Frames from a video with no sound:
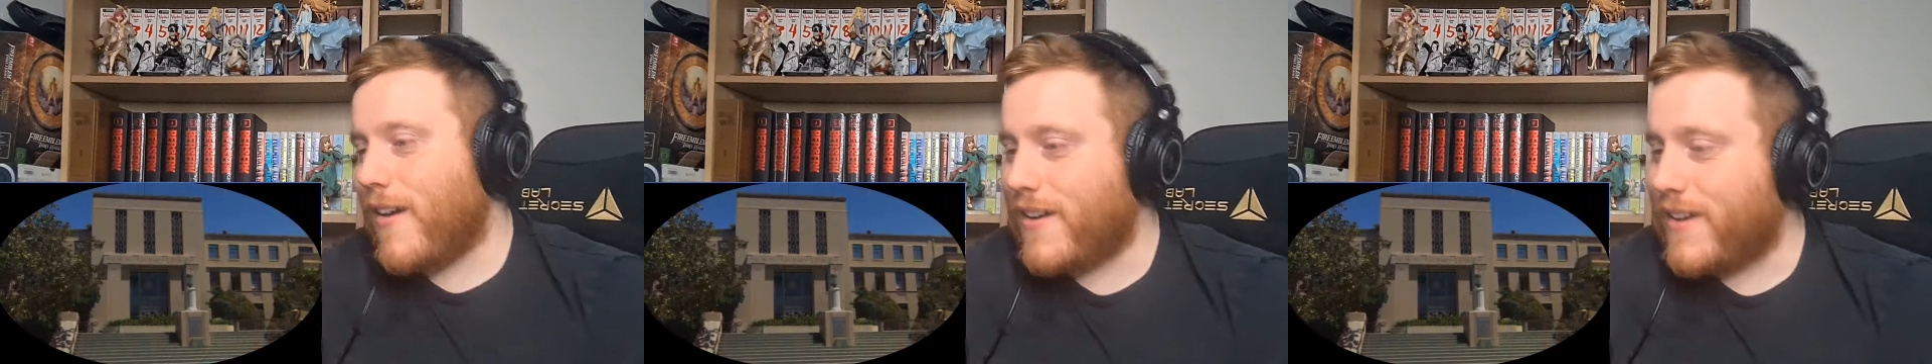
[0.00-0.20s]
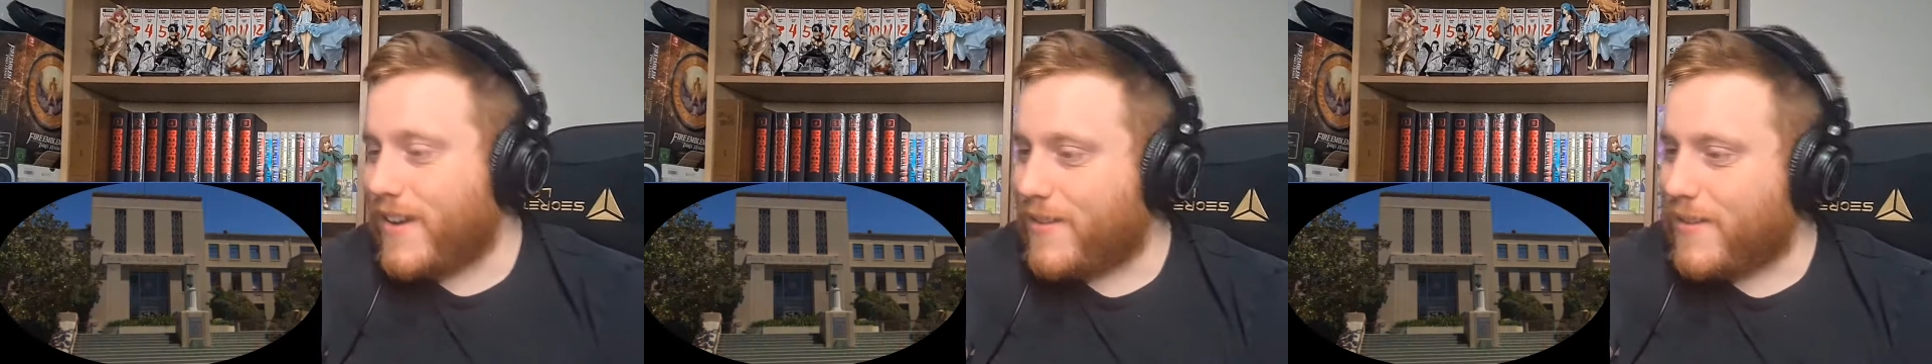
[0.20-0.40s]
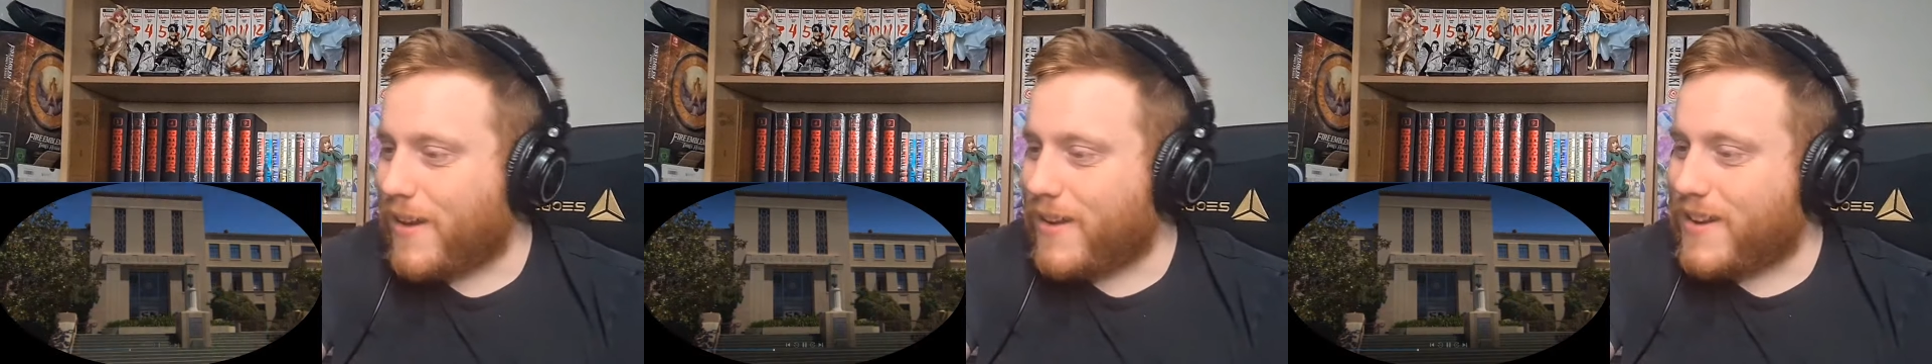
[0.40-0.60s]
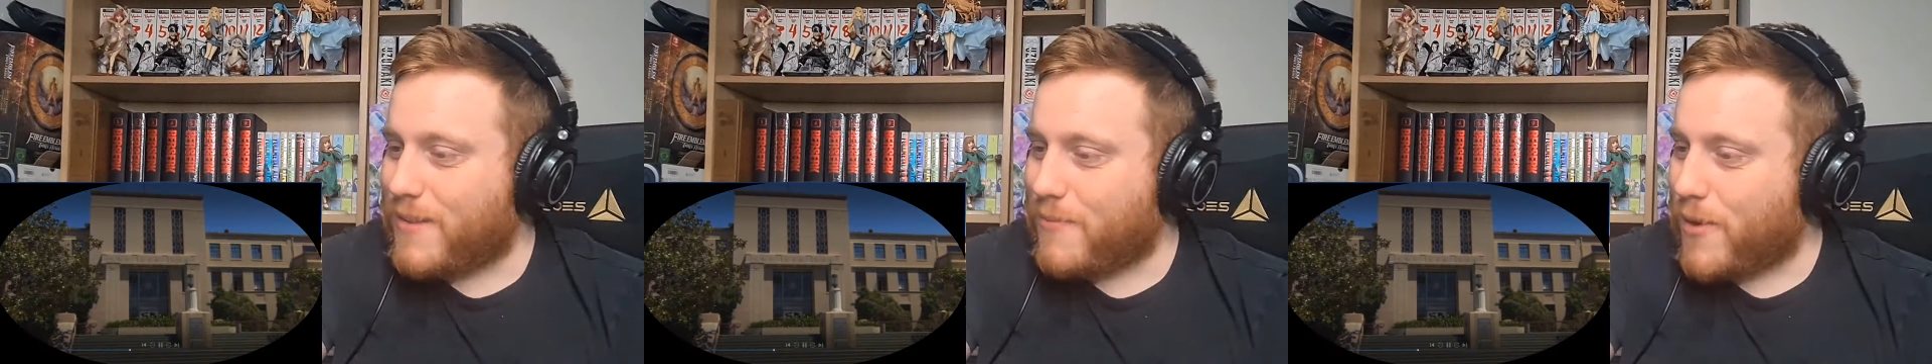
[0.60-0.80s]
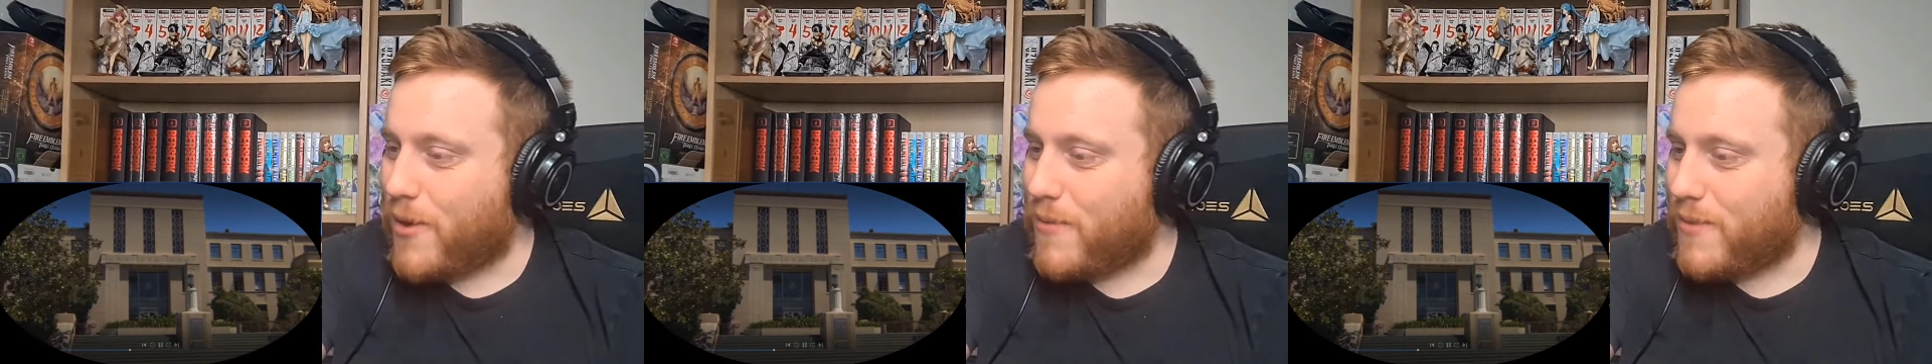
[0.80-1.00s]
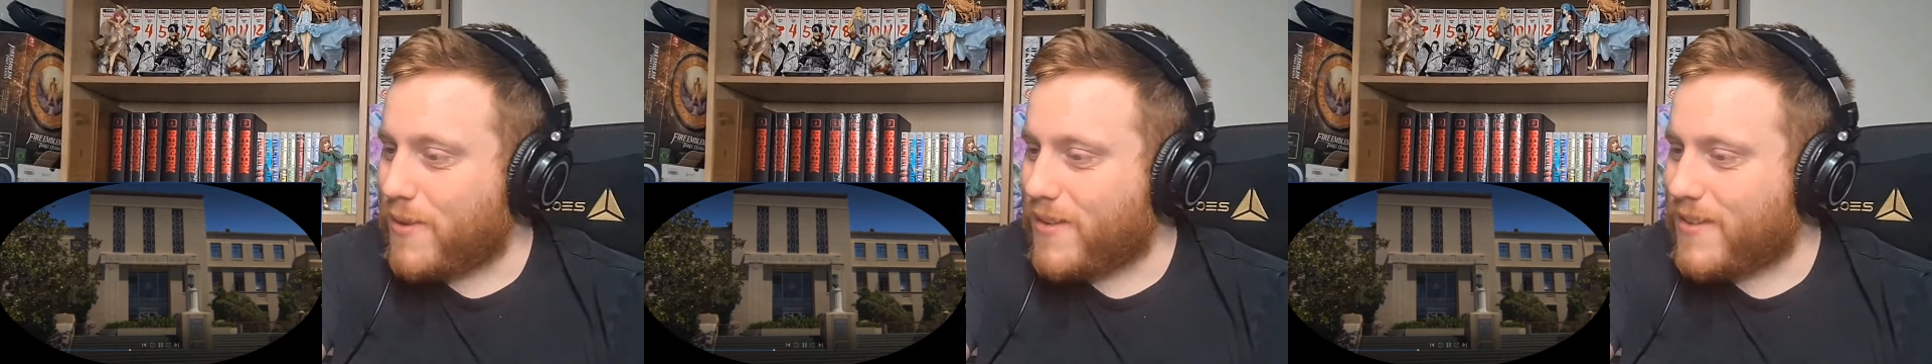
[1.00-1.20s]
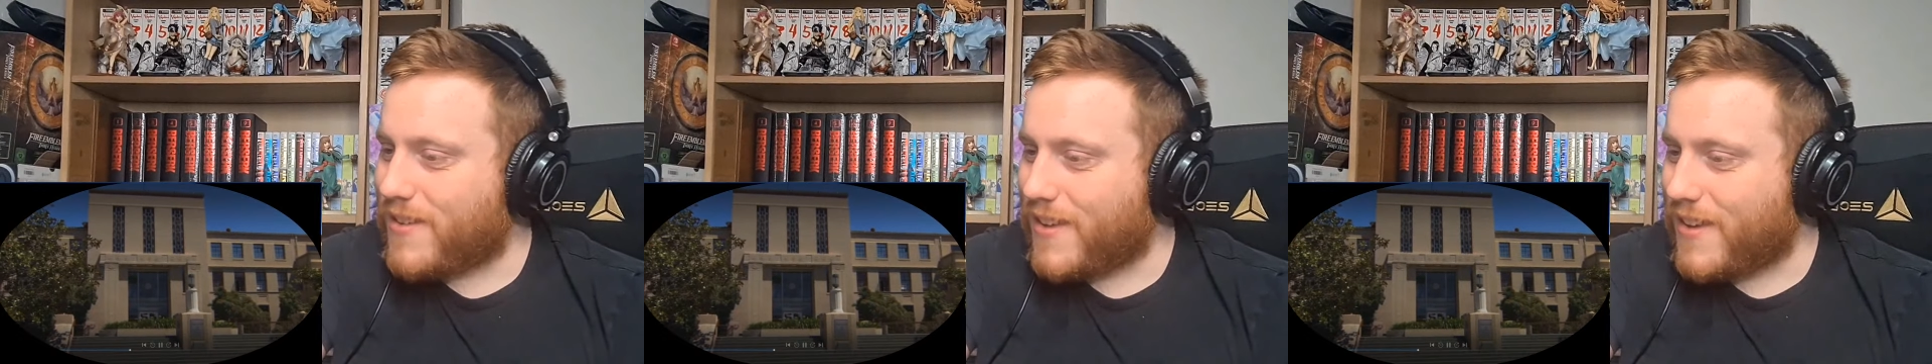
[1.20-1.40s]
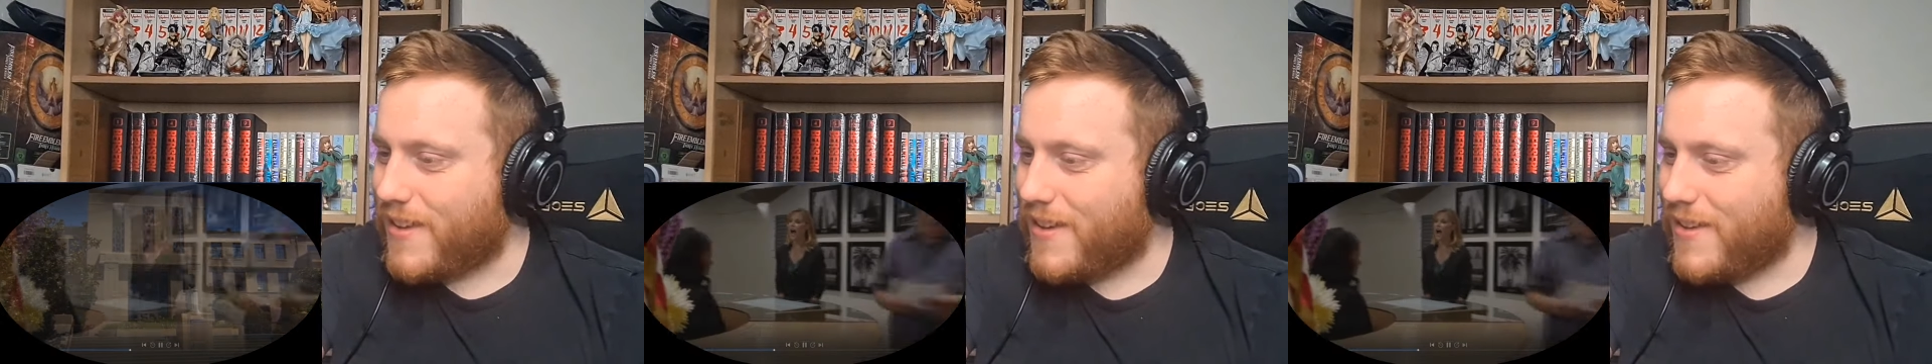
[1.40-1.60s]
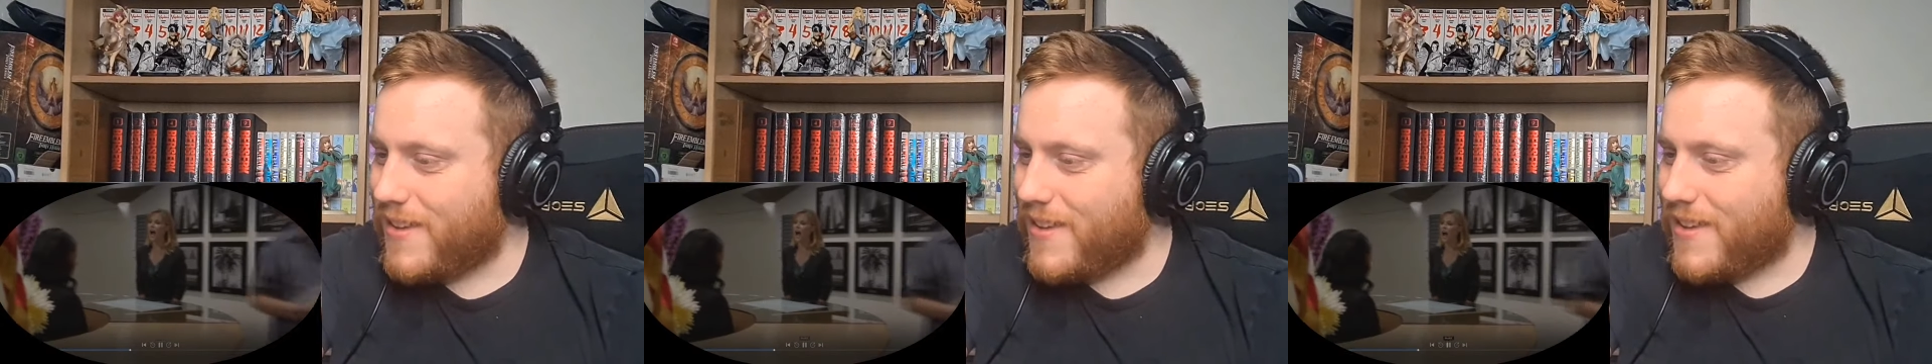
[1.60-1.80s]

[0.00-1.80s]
God, I need a moment to